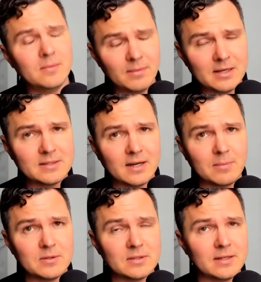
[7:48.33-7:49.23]
by signing
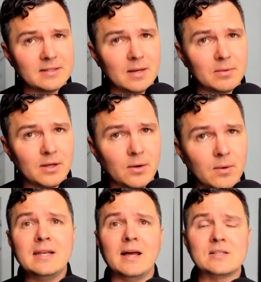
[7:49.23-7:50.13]
up using the link down
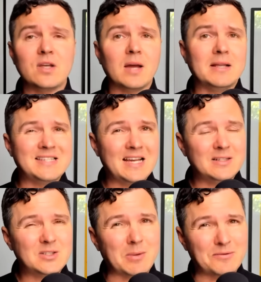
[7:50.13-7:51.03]
below. Now let's talk about
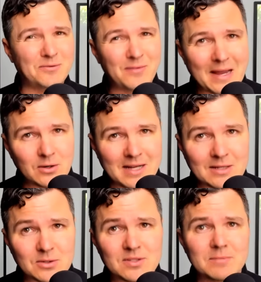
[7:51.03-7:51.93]
tech. Let's talk about Fire
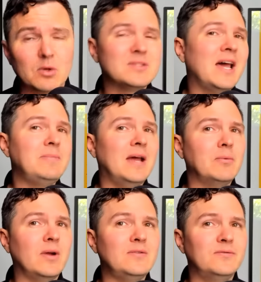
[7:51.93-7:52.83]
Dancer. It's the most hyped
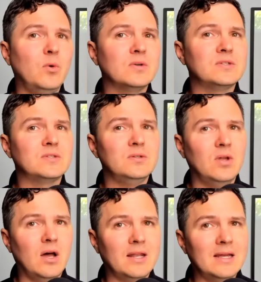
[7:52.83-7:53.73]
upgrade for
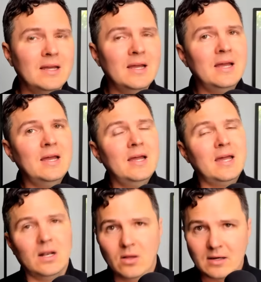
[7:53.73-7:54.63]
Solana
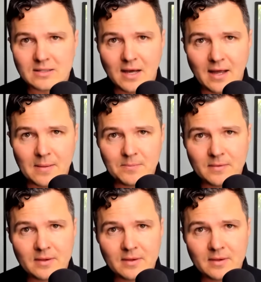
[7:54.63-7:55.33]
in a long time.